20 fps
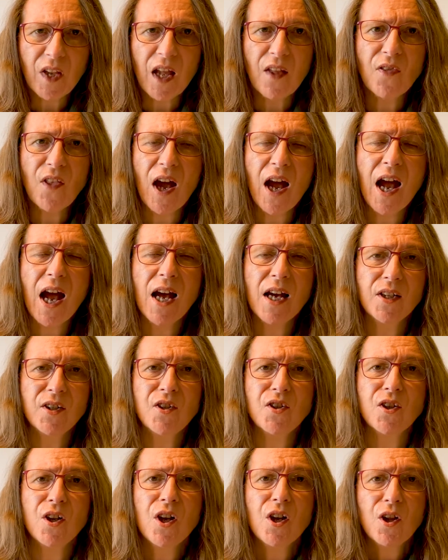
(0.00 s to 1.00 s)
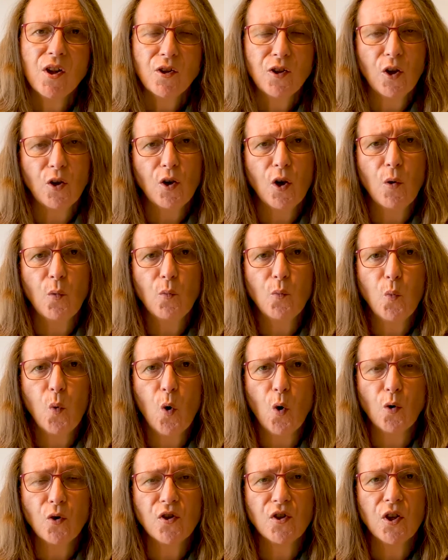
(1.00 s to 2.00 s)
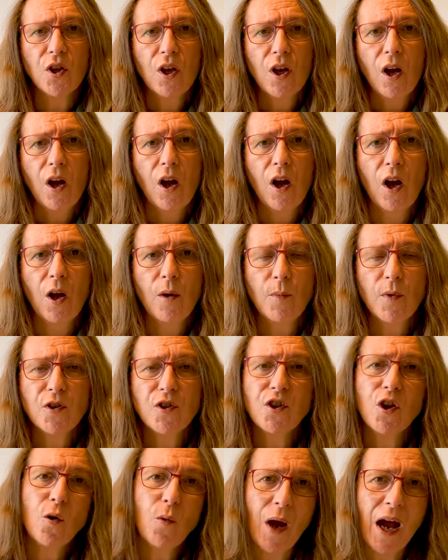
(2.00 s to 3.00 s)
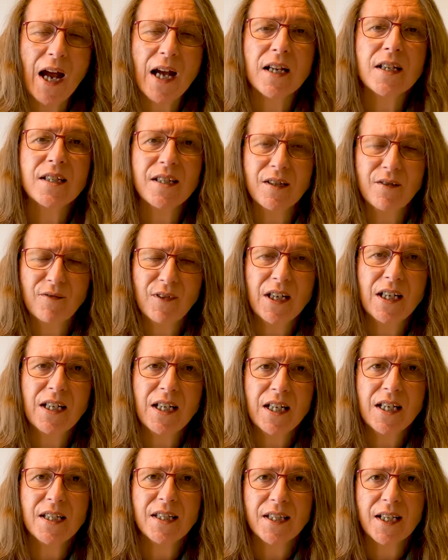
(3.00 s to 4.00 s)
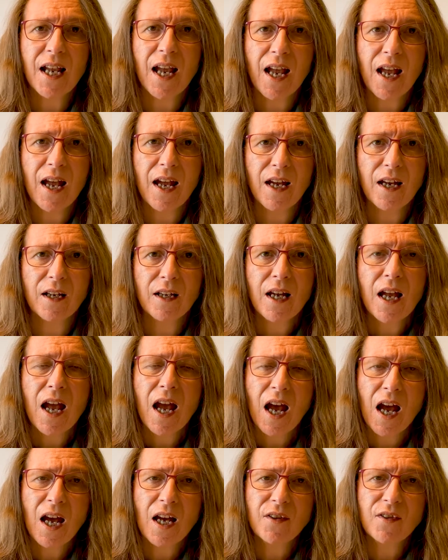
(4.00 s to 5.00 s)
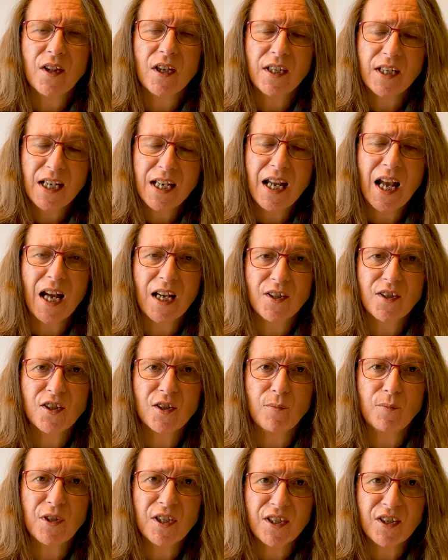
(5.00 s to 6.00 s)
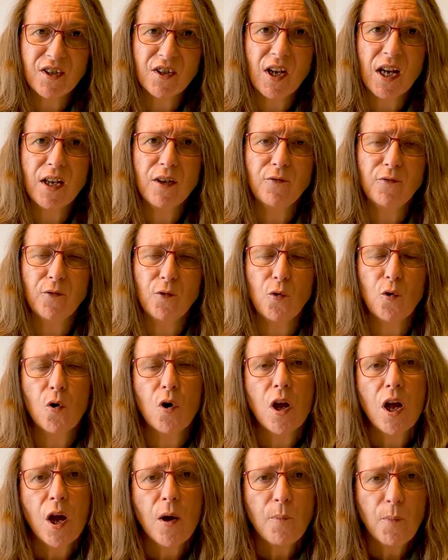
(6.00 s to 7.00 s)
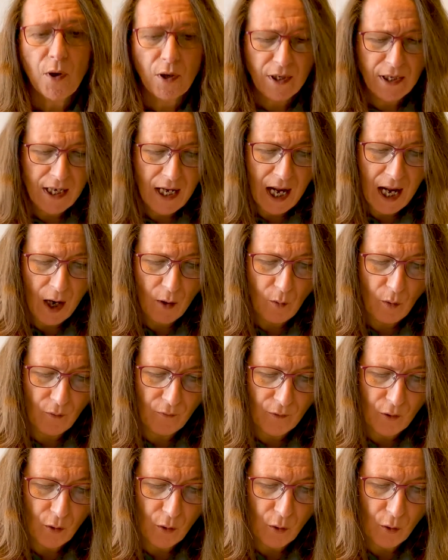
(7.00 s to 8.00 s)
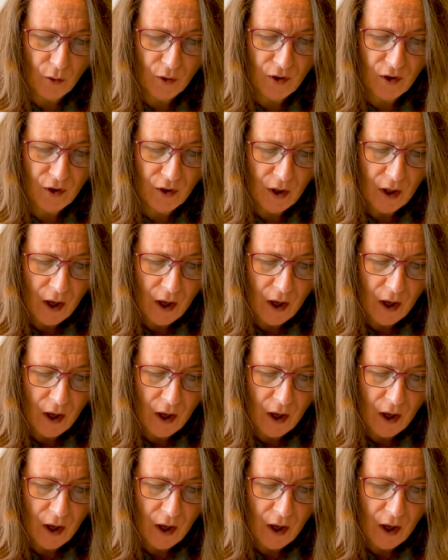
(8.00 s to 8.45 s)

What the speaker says: that hand that was so active in his care and that he had some disdain for, but now of course